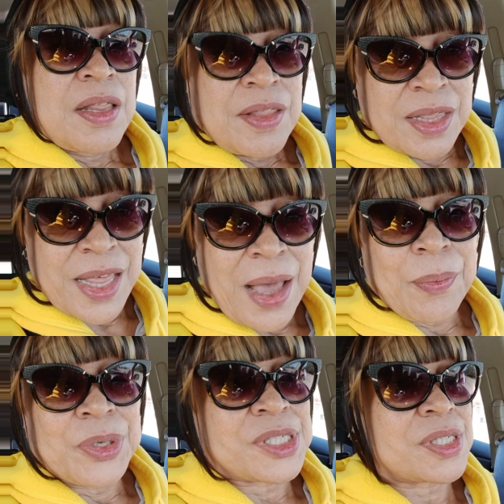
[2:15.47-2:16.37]
that
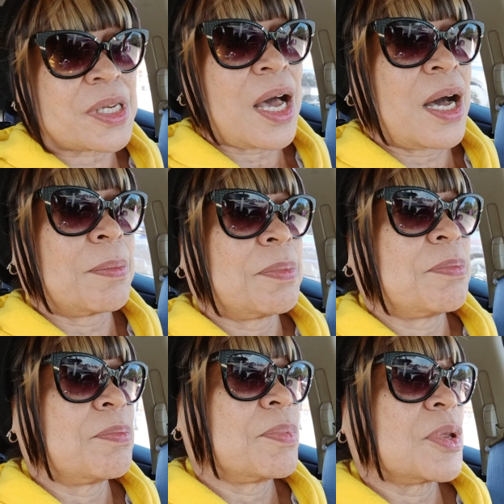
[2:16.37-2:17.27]
would stop,
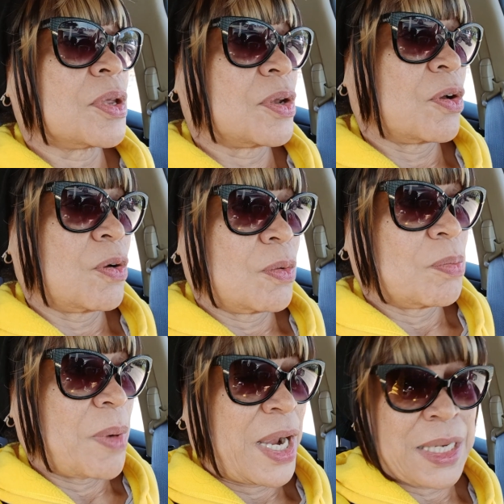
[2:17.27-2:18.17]

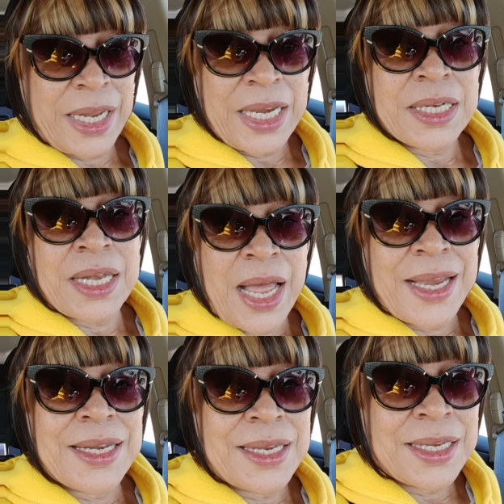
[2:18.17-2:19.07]
my late
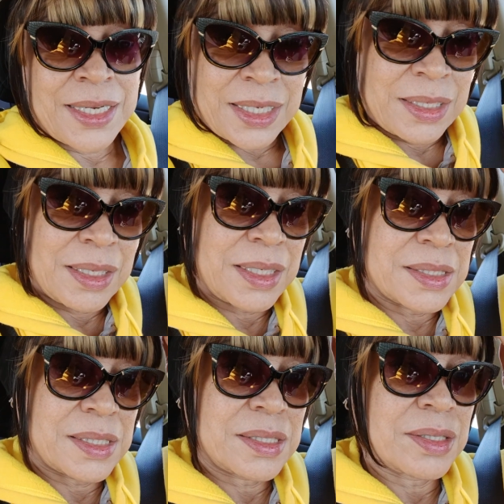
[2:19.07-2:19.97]
night eating.
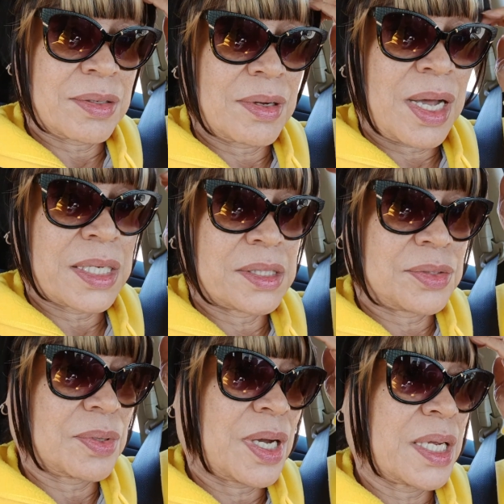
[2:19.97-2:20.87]
Because,
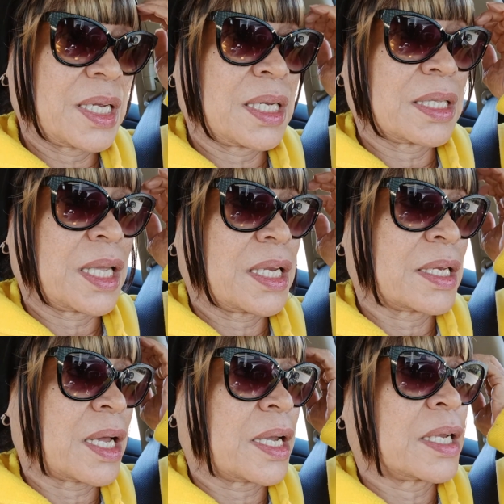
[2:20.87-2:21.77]
I eat late
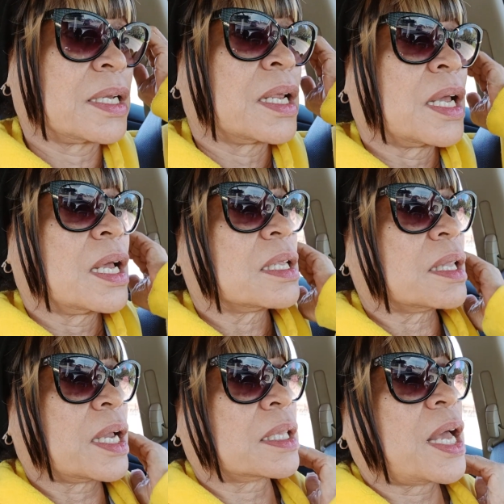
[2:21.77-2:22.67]
night.
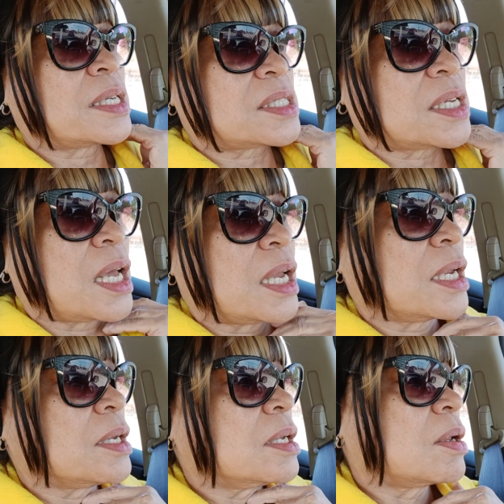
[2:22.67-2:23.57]
Like last
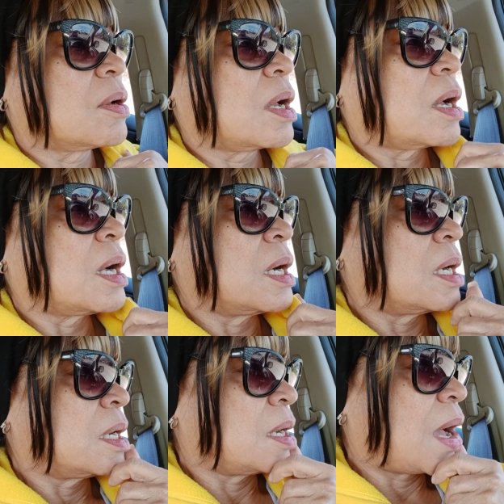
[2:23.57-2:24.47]
night,
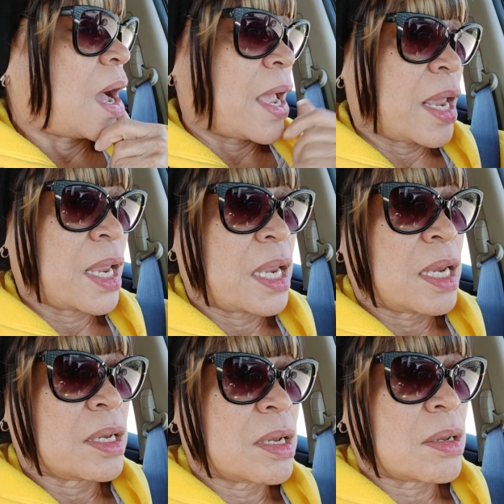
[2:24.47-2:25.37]
I
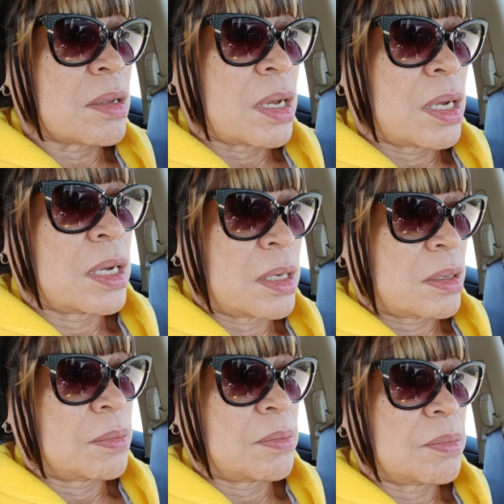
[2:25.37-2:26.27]
ate
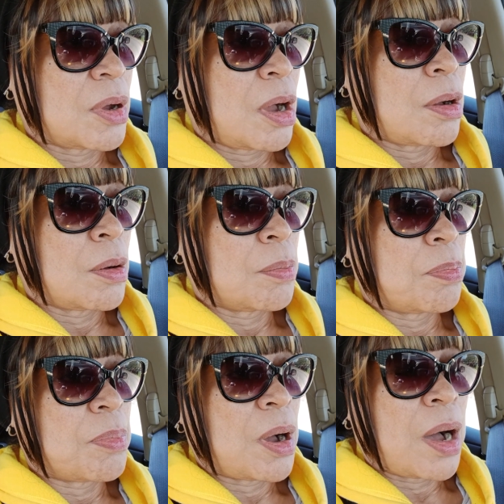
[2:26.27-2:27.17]
a
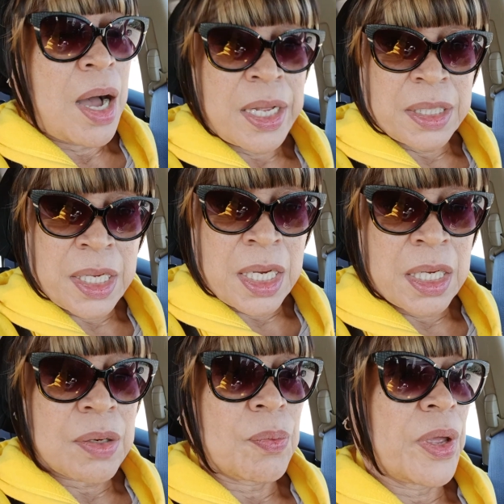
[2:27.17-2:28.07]
hot
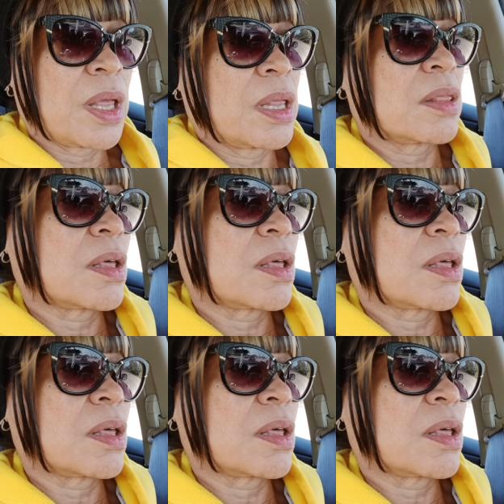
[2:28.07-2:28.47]
link with